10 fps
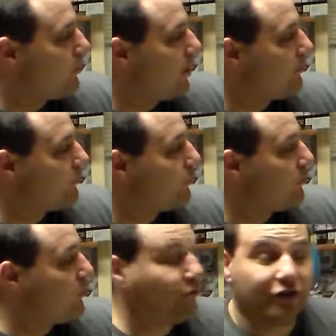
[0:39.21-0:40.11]
probably is one
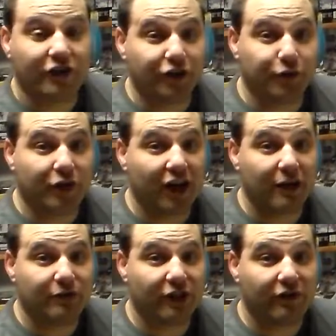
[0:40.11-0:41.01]
of the most successful
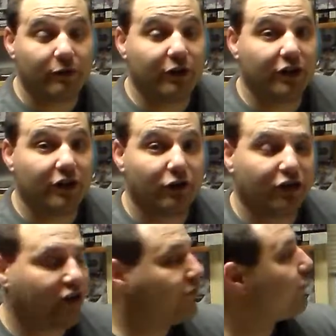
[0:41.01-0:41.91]
games ever to be done on
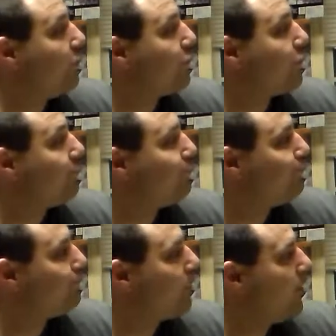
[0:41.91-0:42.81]
Kickstarter?
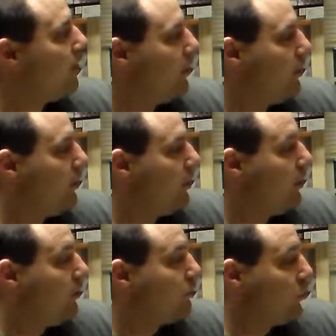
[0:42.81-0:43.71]

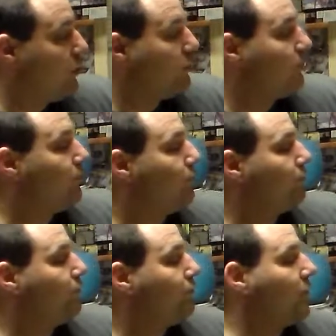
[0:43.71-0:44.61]
Well,
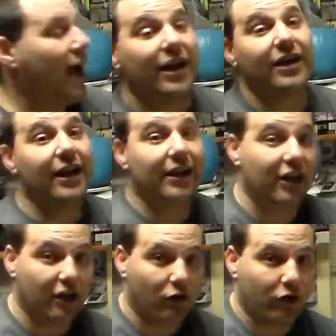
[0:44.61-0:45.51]
I did not
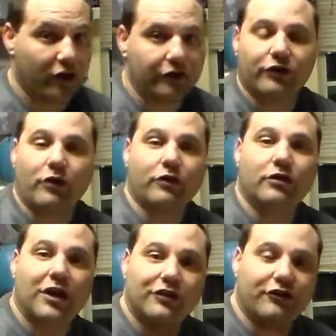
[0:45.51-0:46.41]
get it on Kickstarter,
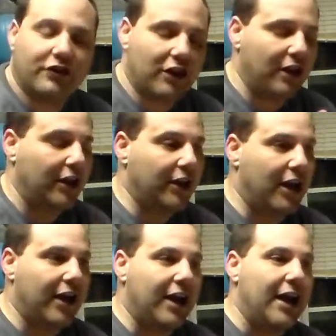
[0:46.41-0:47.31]
I'll just say that.
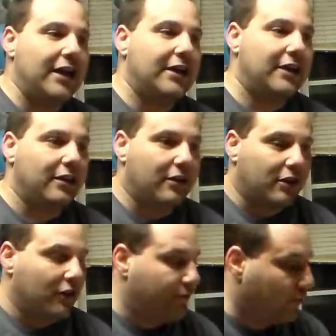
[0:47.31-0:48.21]
I got
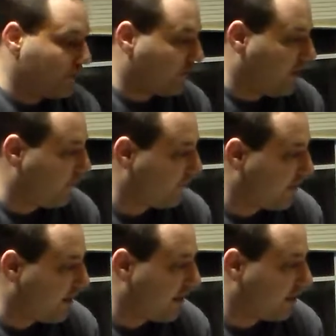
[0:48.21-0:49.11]
the first
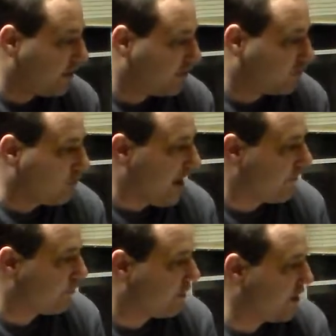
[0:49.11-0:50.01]
Zombicide a little
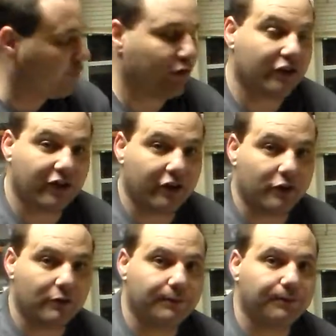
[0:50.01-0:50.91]
after it hit
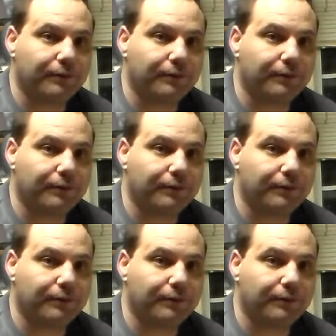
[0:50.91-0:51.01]
retail,